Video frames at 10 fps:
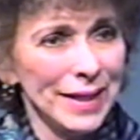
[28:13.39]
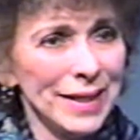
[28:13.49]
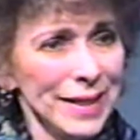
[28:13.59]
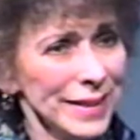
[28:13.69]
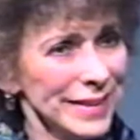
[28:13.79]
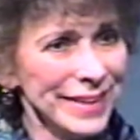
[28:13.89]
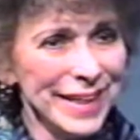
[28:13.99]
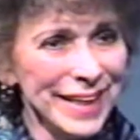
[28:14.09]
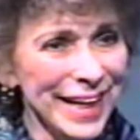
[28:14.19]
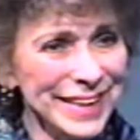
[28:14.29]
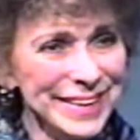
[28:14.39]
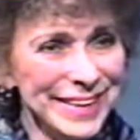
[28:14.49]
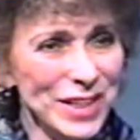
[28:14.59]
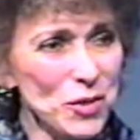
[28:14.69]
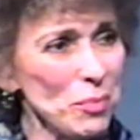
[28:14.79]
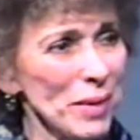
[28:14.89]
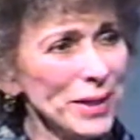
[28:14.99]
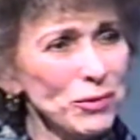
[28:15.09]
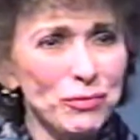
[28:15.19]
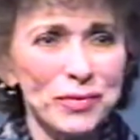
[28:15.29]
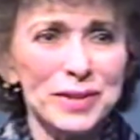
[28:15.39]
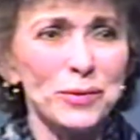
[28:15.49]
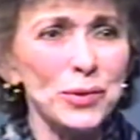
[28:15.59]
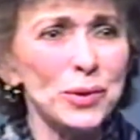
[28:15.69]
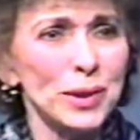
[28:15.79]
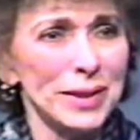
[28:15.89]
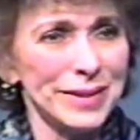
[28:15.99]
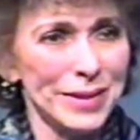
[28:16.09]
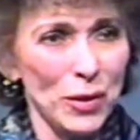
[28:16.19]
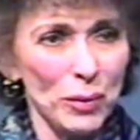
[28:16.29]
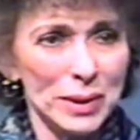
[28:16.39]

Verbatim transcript: Uh-huh. Isn't that Wonderful. nice? Yes. It, it makes you feel good to know.